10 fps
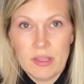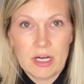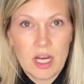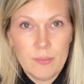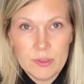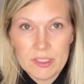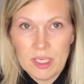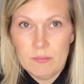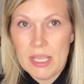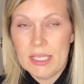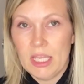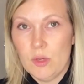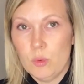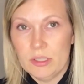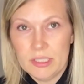that couples can make a
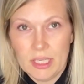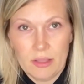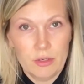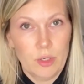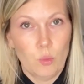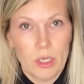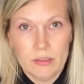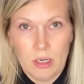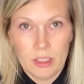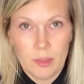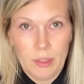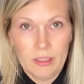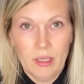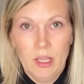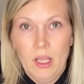will together in one document.
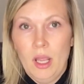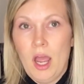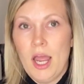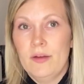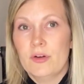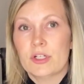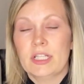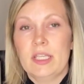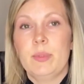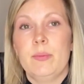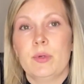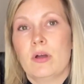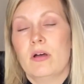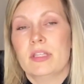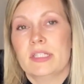I've heard lay people
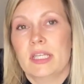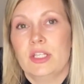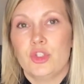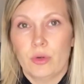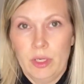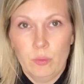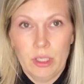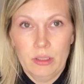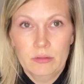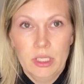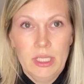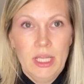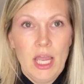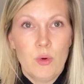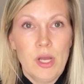call this a joint will.
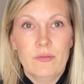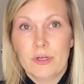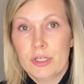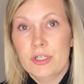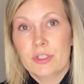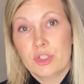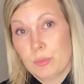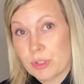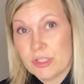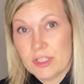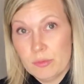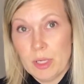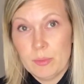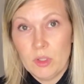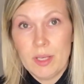However, to burst their
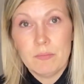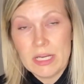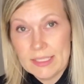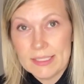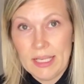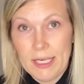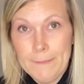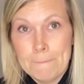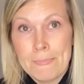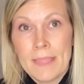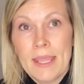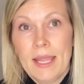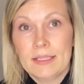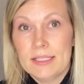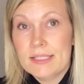bubble, I must say,
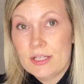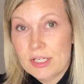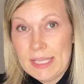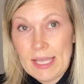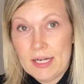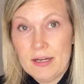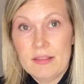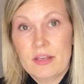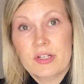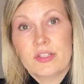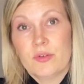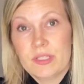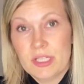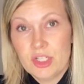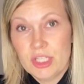at least here in Canada, there is no
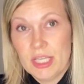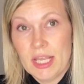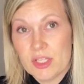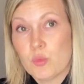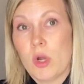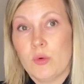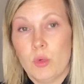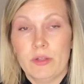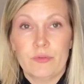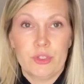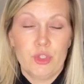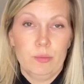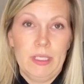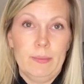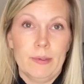such thing as one will for 2
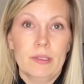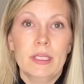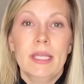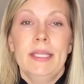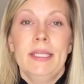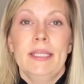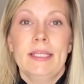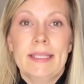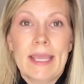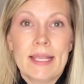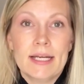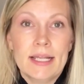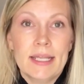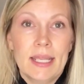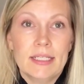people. In
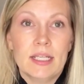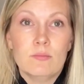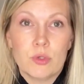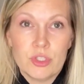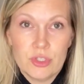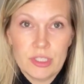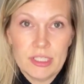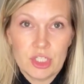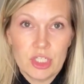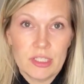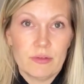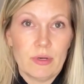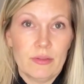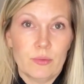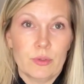Canada and in most jurisdictions
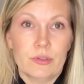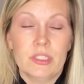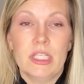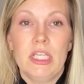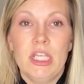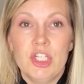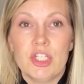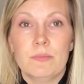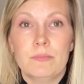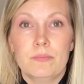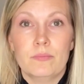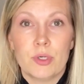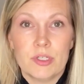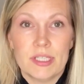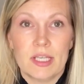around the world, each
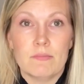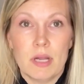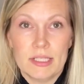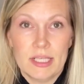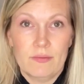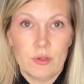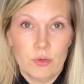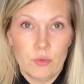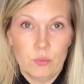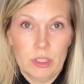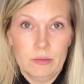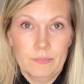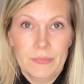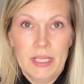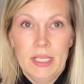person must have their own will.
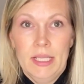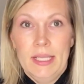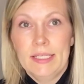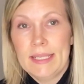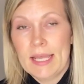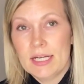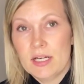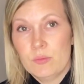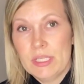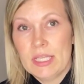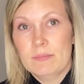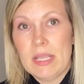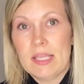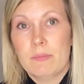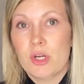In Canada, we can
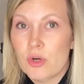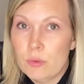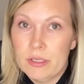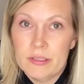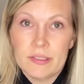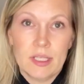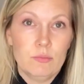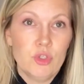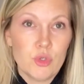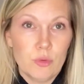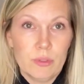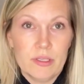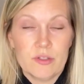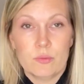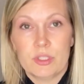make mirror wills and mutual
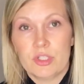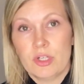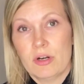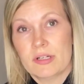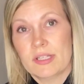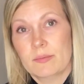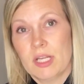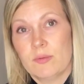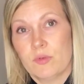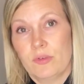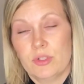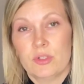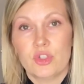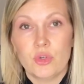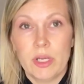wills, which are sometimes referred to
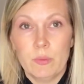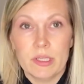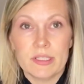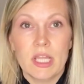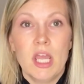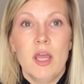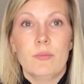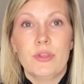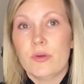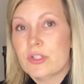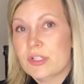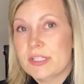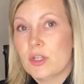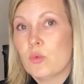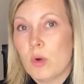as joint wills, but those are
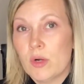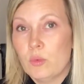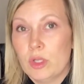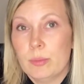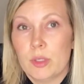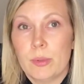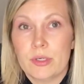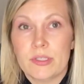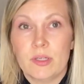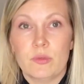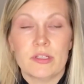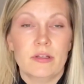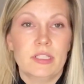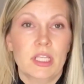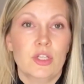still one will per person,
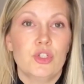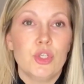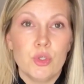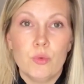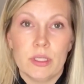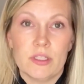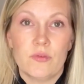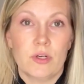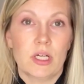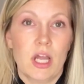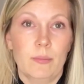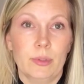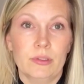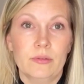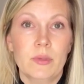resulting in 2 wills for a
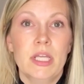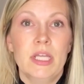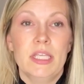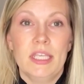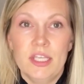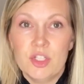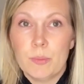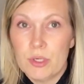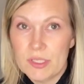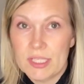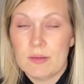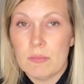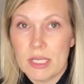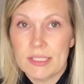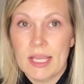couple. Each person
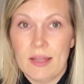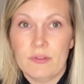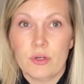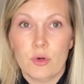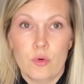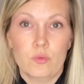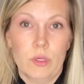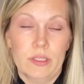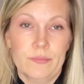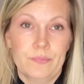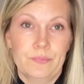must have their own will.